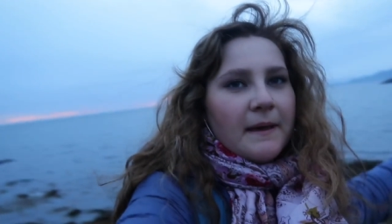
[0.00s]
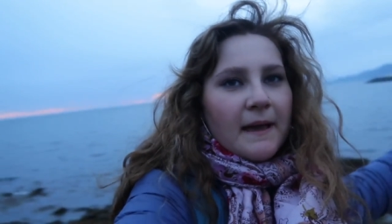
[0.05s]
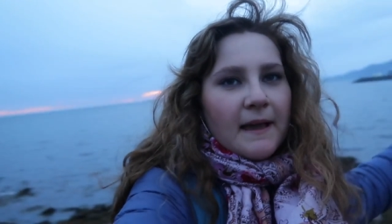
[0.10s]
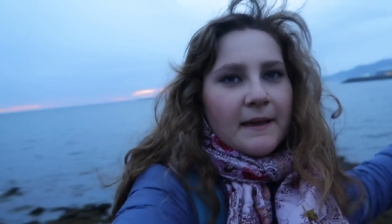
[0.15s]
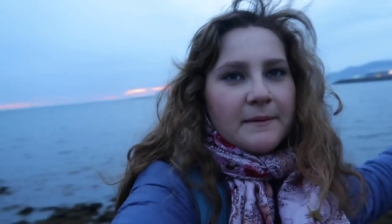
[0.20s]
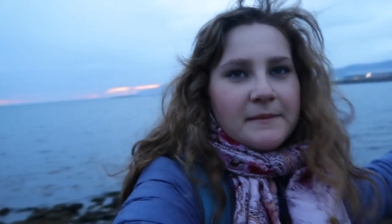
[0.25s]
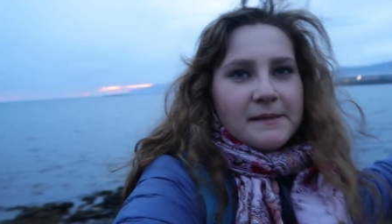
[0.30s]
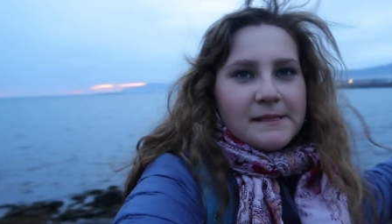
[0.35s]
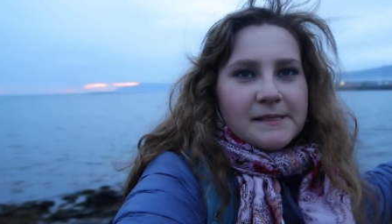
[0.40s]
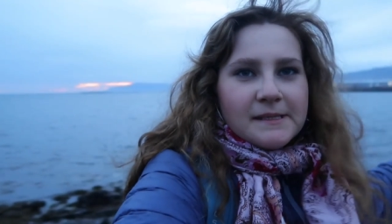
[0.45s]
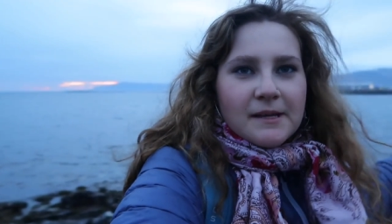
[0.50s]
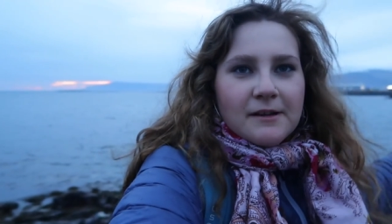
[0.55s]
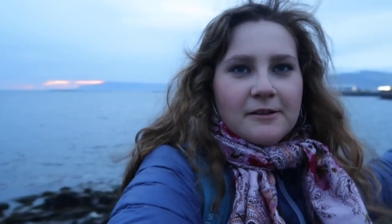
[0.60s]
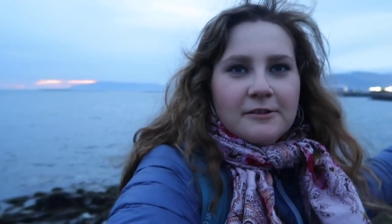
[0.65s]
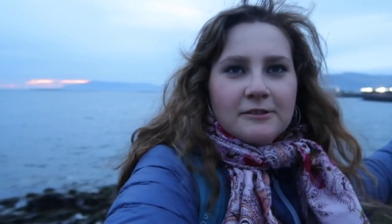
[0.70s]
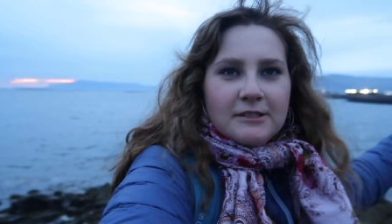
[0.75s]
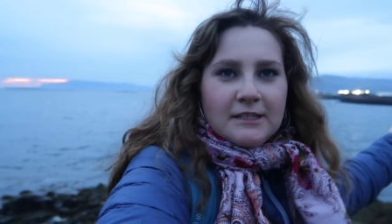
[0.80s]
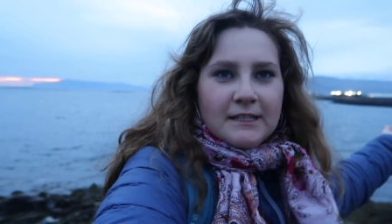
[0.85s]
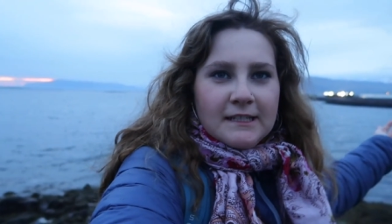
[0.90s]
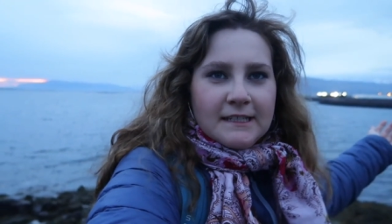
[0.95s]
behind me is the
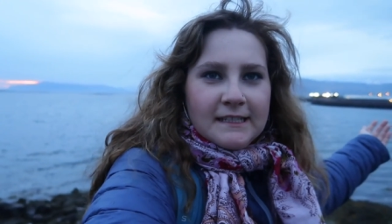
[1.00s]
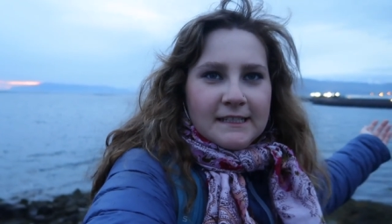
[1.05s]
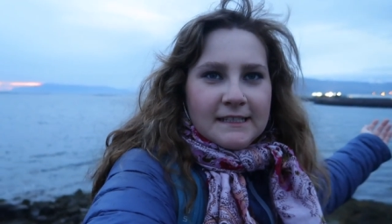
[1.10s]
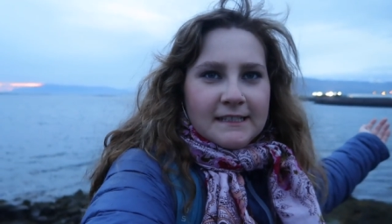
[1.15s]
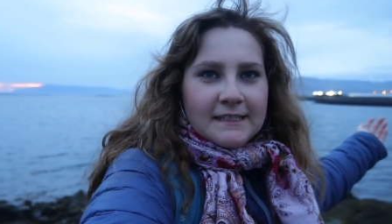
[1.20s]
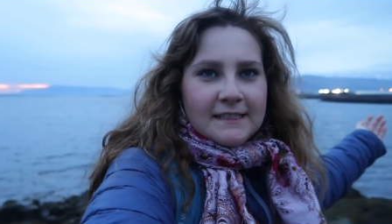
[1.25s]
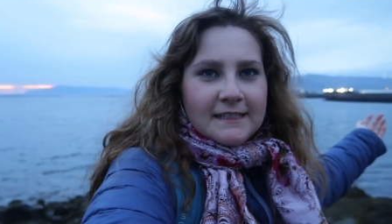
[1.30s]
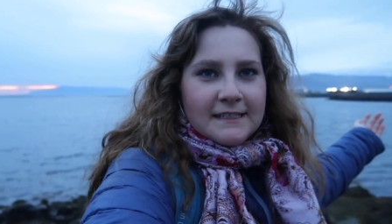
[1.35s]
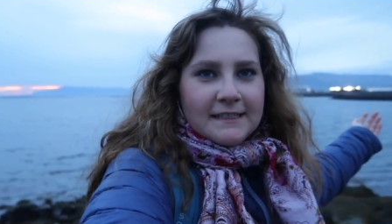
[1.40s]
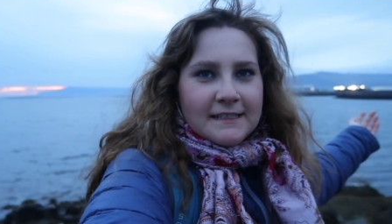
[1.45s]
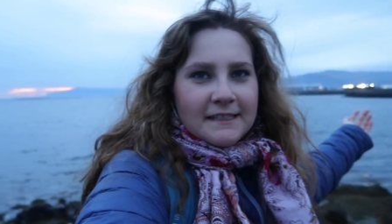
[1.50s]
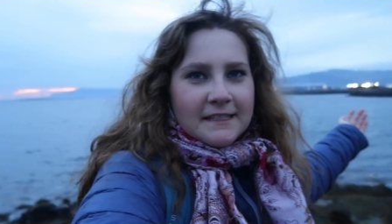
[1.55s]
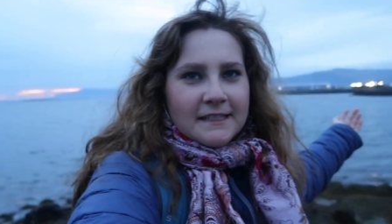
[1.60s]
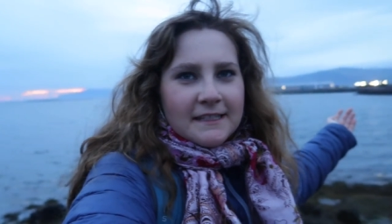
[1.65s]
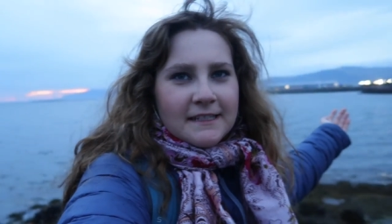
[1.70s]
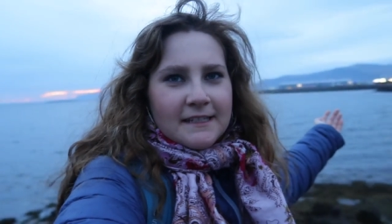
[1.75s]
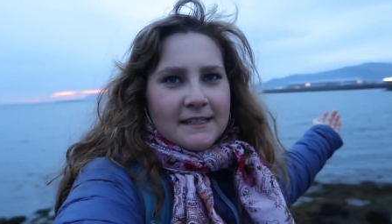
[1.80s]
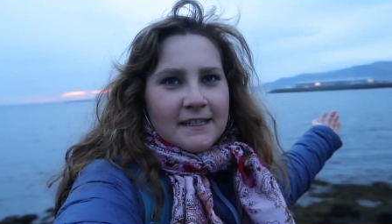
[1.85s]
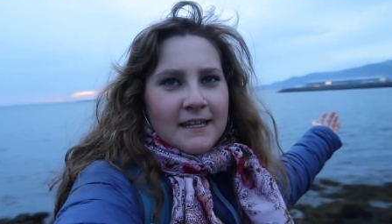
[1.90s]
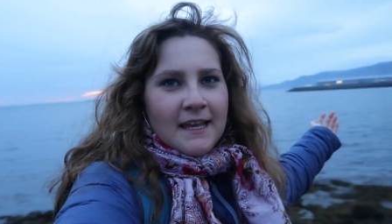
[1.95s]
ocean.
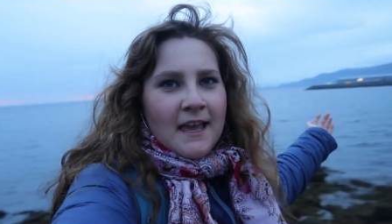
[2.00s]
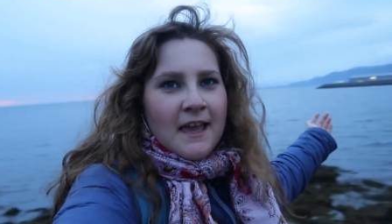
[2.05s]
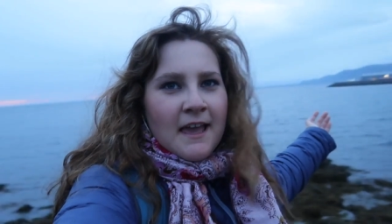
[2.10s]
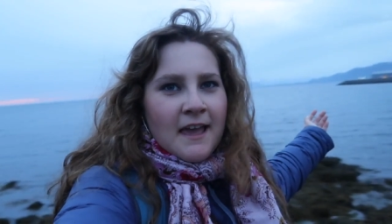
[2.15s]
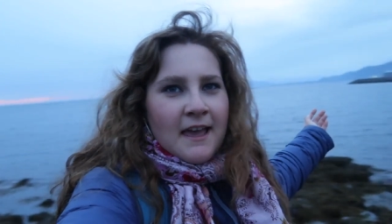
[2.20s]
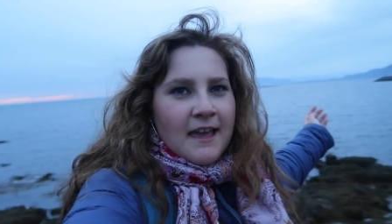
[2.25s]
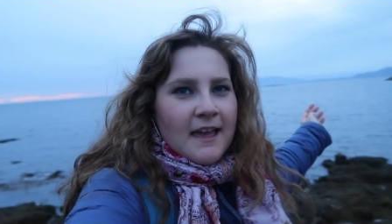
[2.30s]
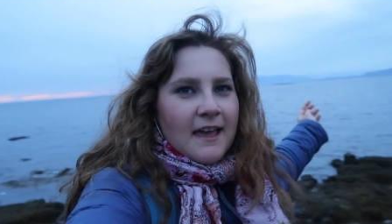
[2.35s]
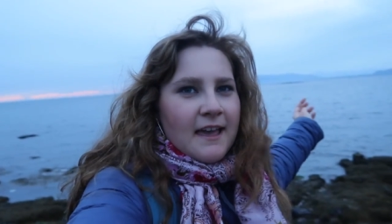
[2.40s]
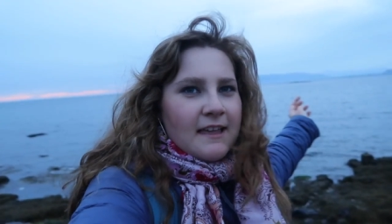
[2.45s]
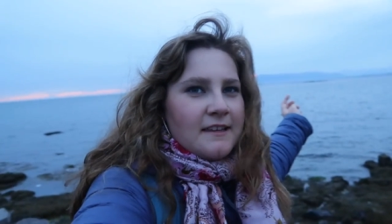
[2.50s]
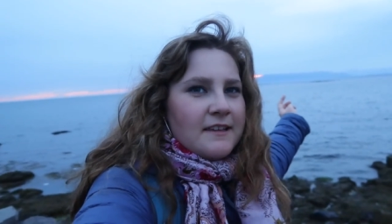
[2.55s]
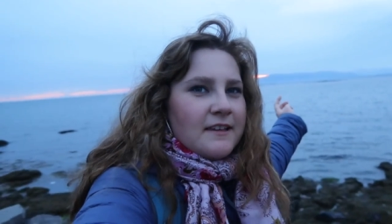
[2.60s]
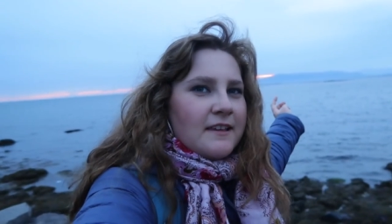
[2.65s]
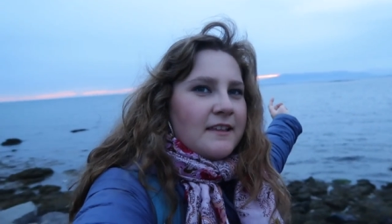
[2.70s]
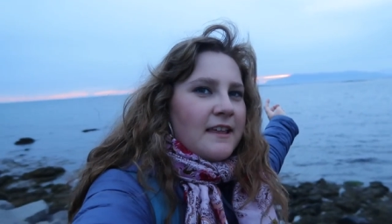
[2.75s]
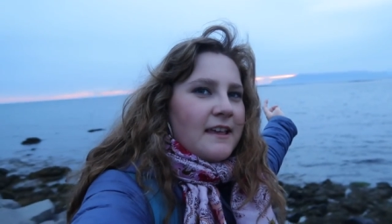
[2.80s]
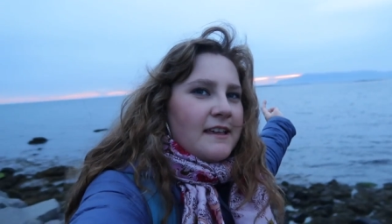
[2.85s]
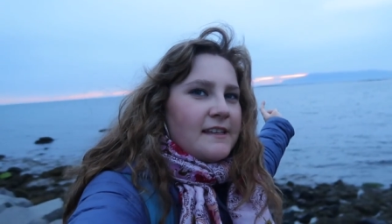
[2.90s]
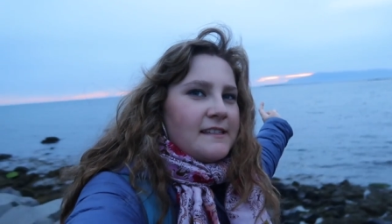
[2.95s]
And
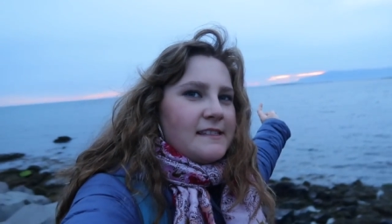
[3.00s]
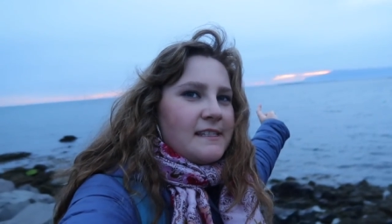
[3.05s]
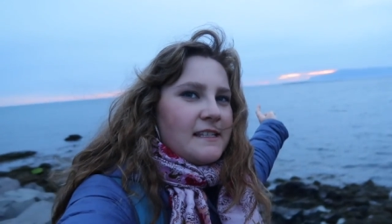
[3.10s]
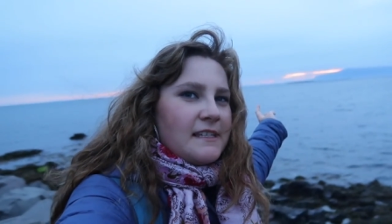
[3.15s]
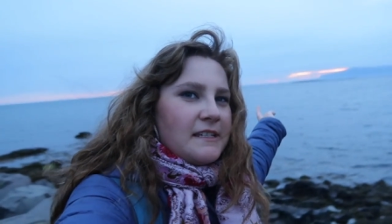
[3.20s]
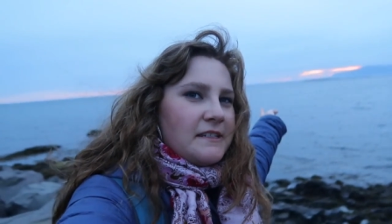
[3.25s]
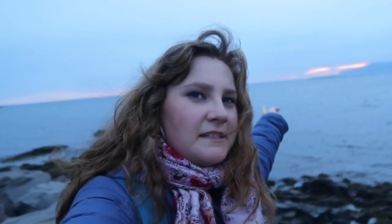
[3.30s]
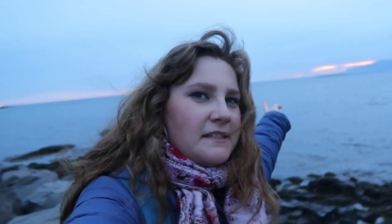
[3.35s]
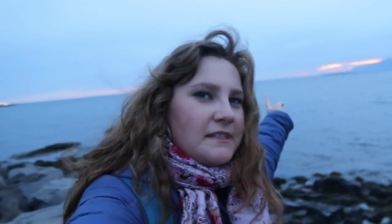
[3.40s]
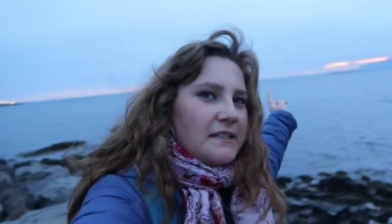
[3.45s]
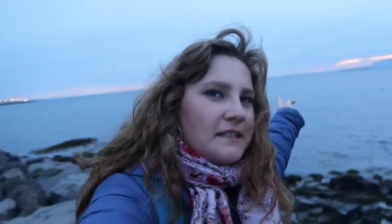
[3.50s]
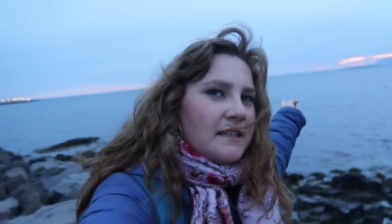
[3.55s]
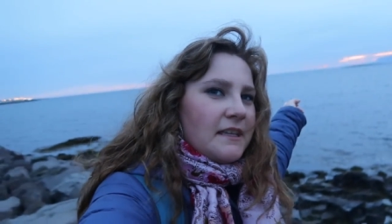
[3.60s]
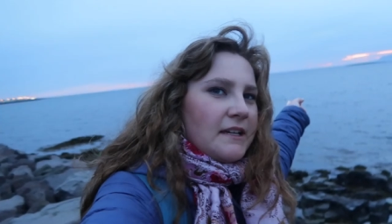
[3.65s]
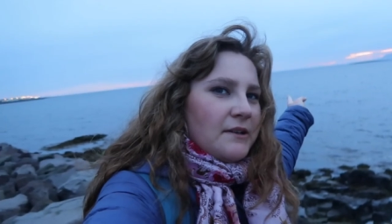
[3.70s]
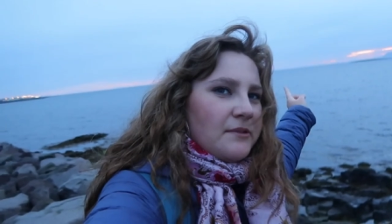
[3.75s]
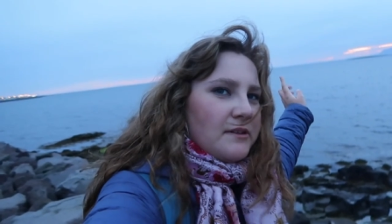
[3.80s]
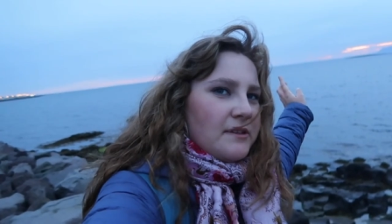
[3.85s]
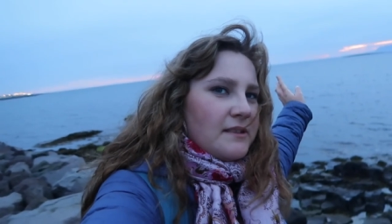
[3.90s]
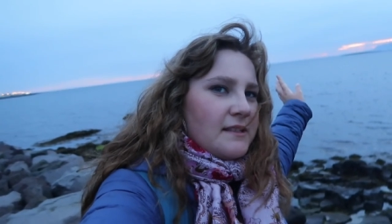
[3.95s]
you can like see
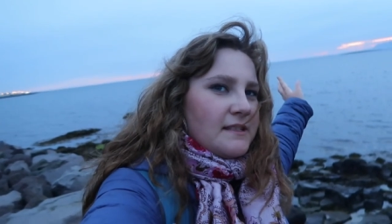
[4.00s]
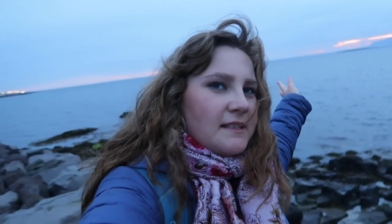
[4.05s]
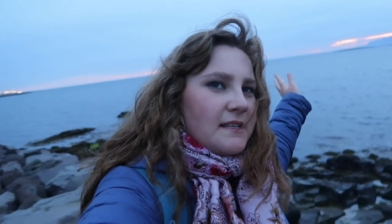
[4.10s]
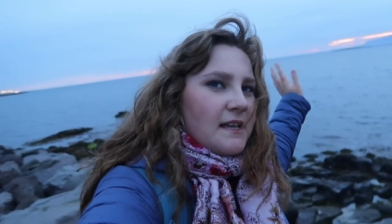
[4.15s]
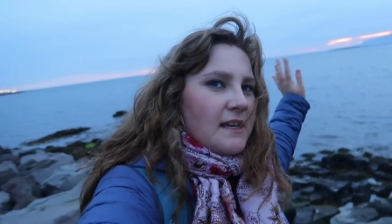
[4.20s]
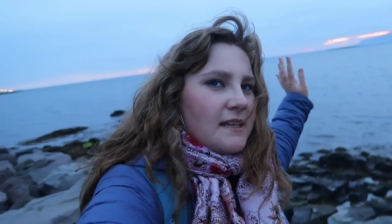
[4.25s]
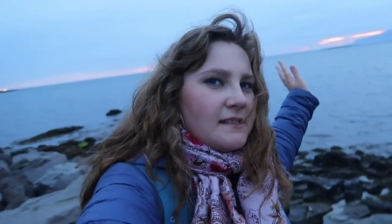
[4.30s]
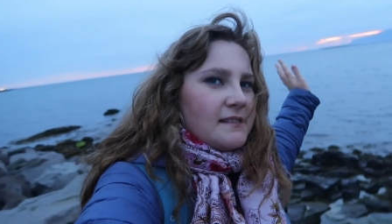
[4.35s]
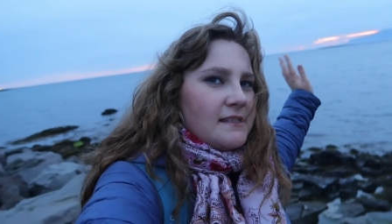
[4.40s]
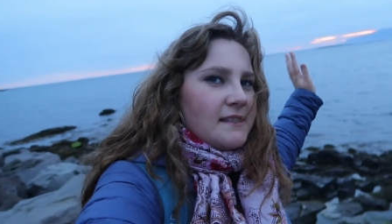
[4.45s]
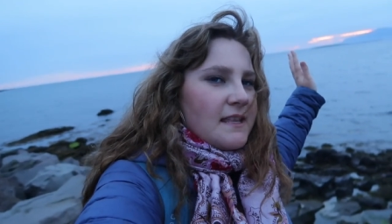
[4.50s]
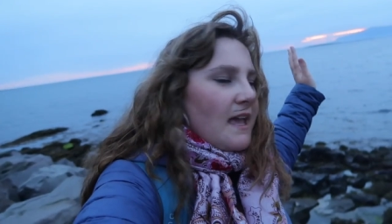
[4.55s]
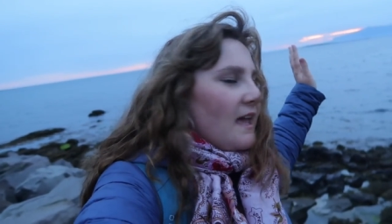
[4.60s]
like where the sun